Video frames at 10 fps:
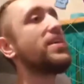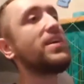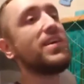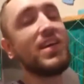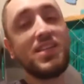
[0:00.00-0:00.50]

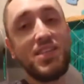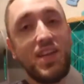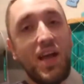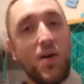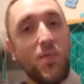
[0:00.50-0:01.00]
He gets
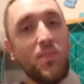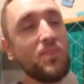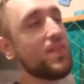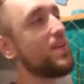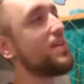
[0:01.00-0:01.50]
it out
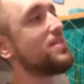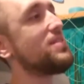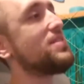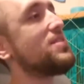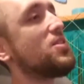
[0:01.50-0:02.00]

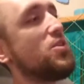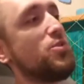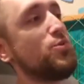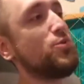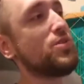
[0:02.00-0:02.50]
to
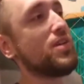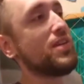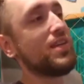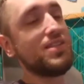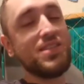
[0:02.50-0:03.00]
use
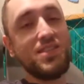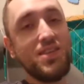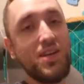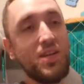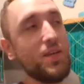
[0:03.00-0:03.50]
against
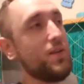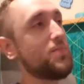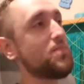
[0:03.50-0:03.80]
Sonny.